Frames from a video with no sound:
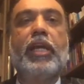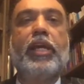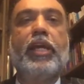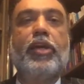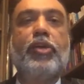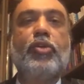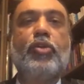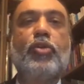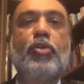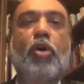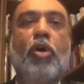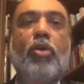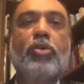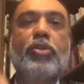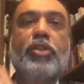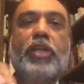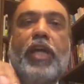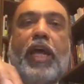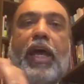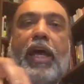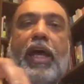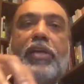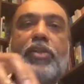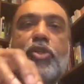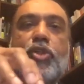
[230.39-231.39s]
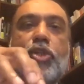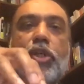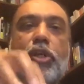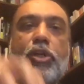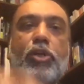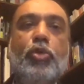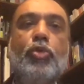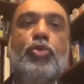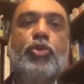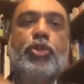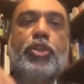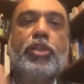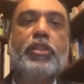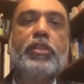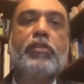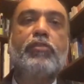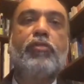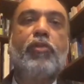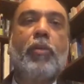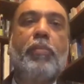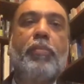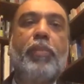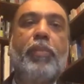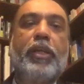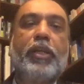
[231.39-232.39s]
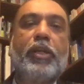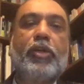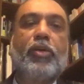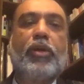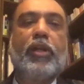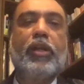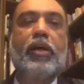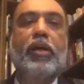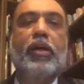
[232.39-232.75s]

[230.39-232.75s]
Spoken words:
not as solutions for particular